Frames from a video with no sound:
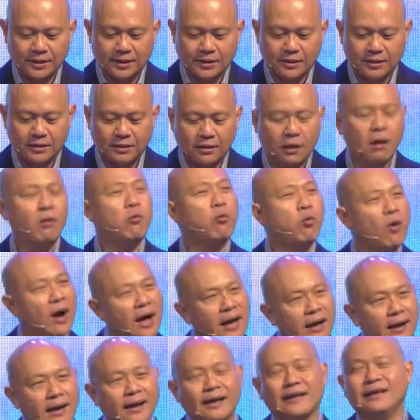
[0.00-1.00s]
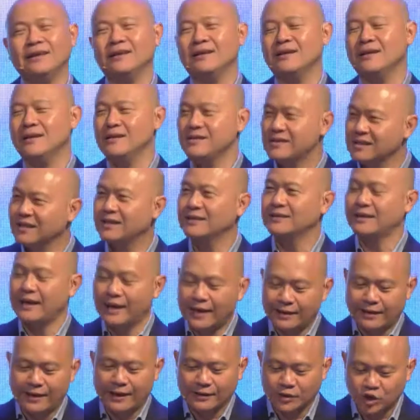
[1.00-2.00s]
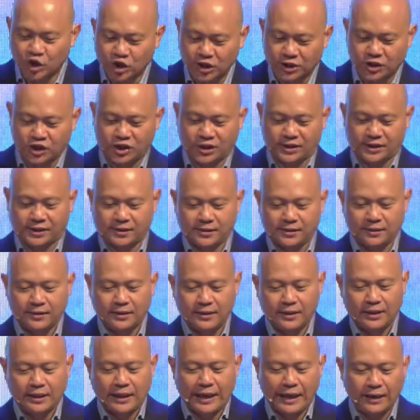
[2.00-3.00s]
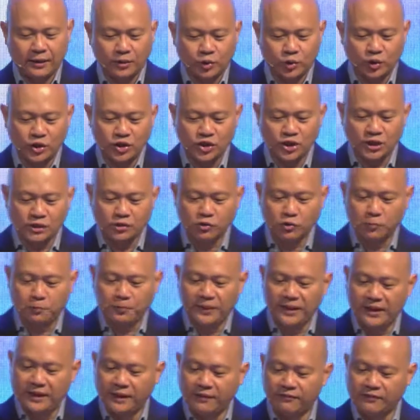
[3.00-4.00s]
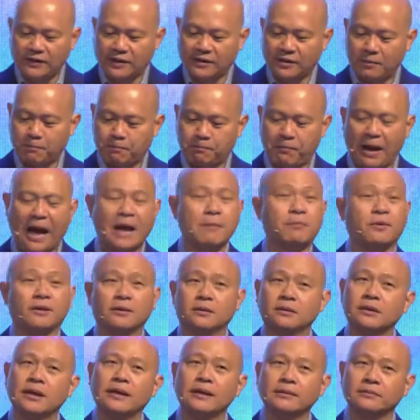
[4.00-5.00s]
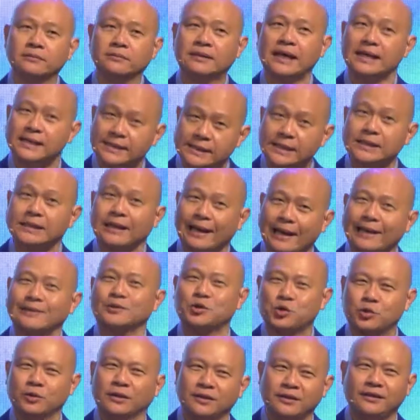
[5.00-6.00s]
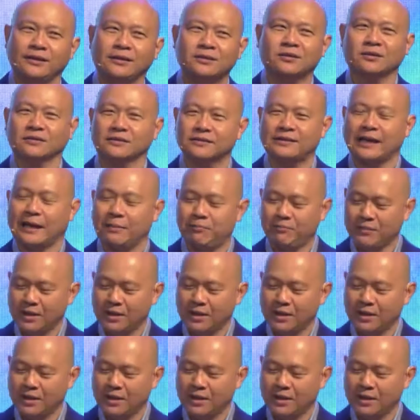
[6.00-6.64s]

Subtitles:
Or why is it that there are churches and Christians who believe that the Bible doesn't actually condemn